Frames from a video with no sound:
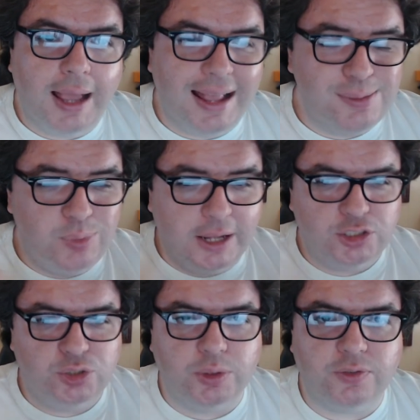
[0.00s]
and that
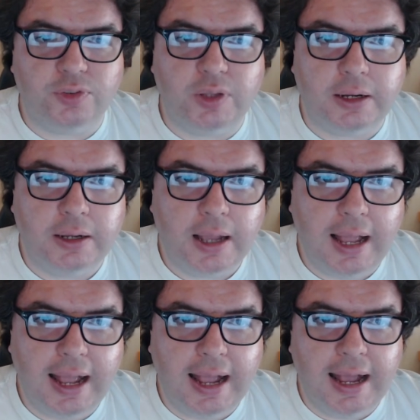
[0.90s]
sort of thing.
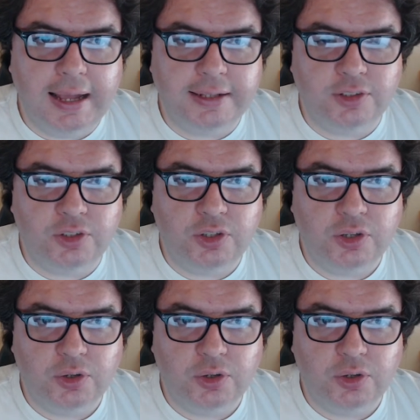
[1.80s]
And